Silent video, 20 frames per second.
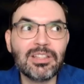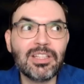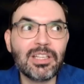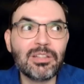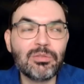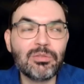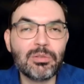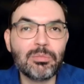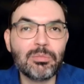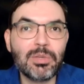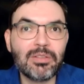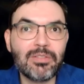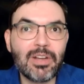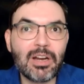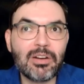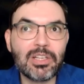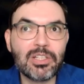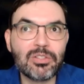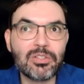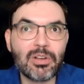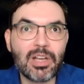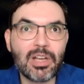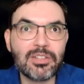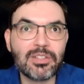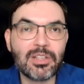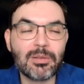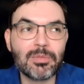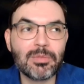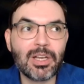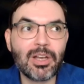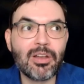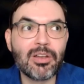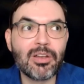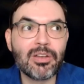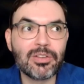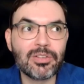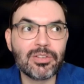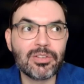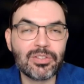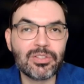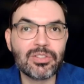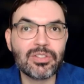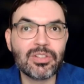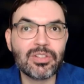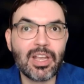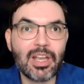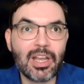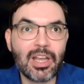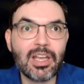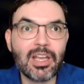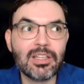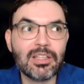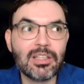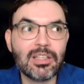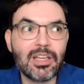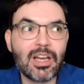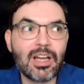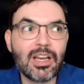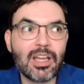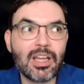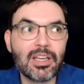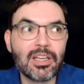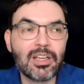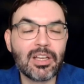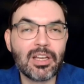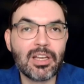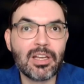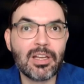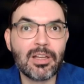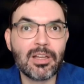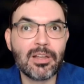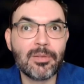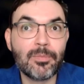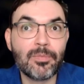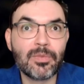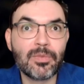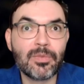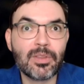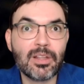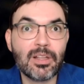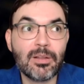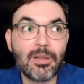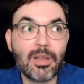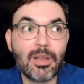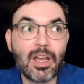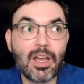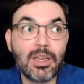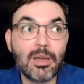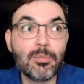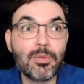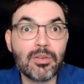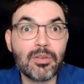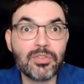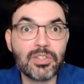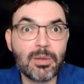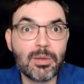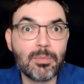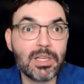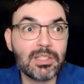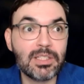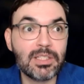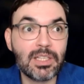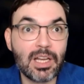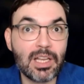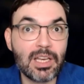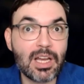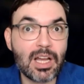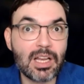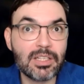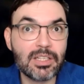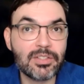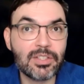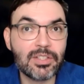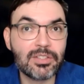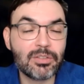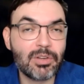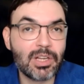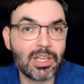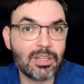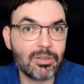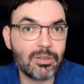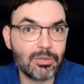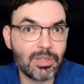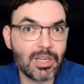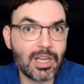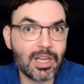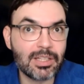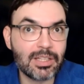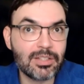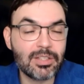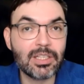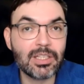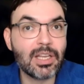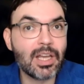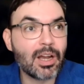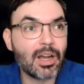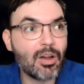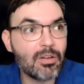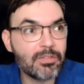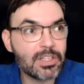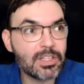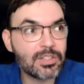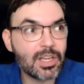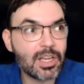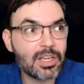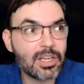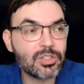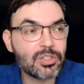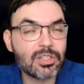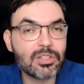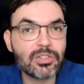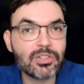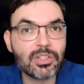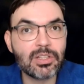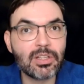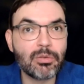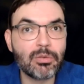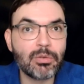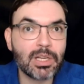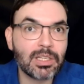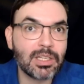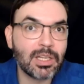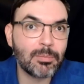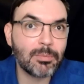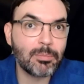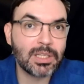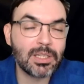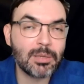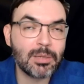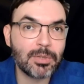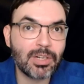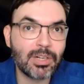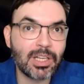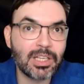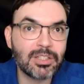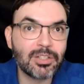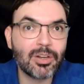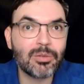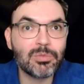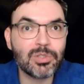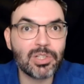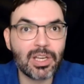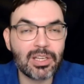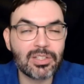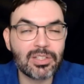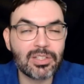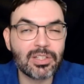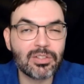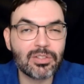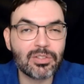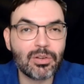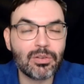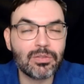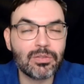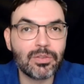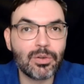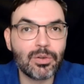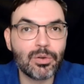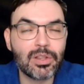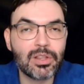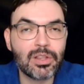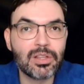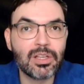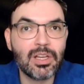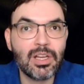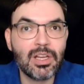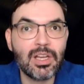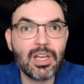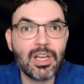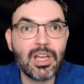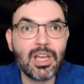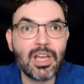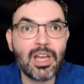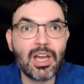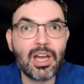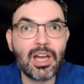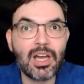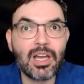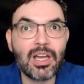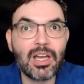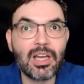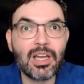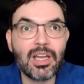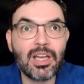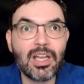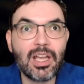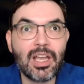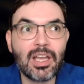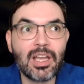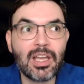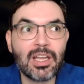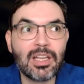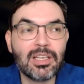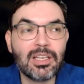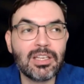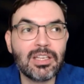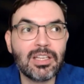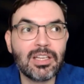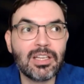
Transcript: that would be very interesting because again, there are like a number of semantic analyses you can do that in their conversations, in the way they manipulate objects and so forth. And